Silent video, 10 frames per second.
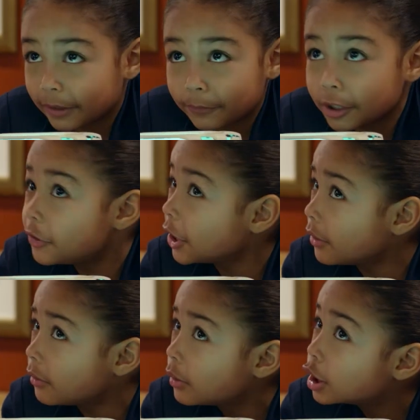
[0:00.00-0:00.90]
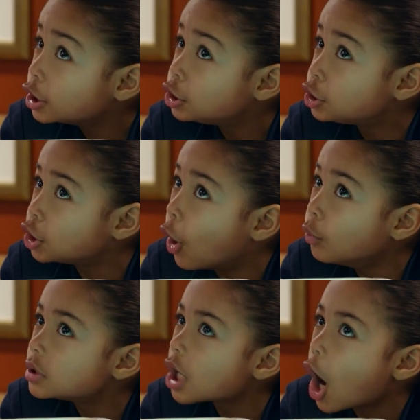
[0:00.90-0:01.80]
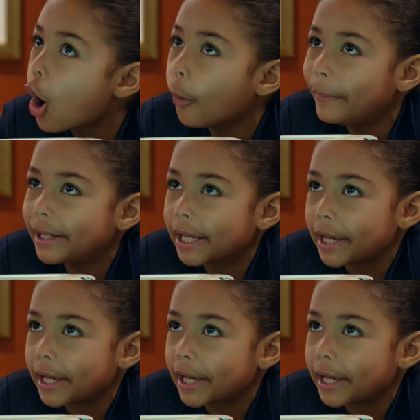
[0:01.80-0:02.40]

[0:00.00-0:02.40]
whatever you do, don't open